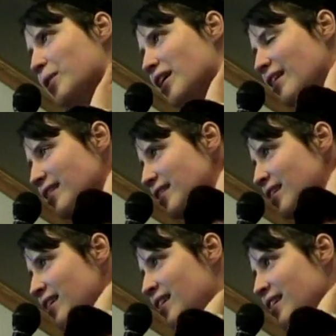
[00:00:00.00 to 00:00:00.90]
because,
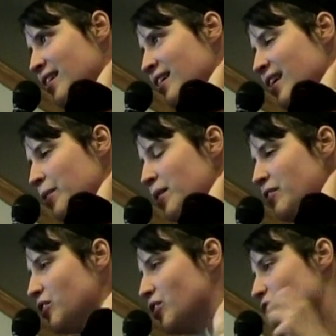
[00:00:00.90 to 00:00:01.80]
I mean, I
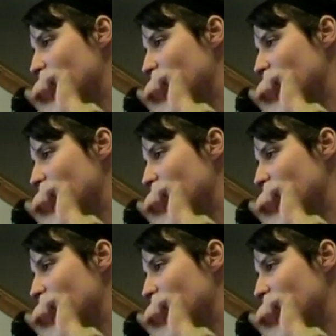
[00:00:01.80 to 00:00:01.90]
was just